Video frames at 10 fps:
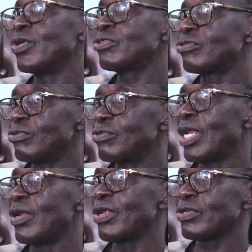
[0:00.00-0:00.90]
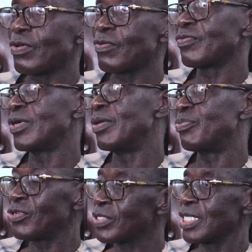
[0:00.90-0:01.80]
goes through a lot of
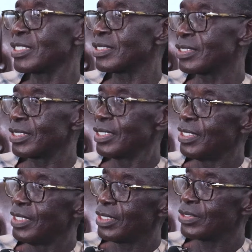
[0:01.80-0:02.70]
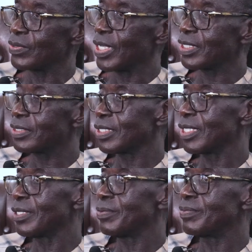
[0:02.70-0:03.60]
processes to get
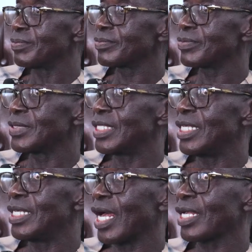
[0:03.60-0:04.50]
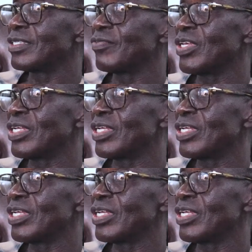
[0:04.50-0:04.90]
the active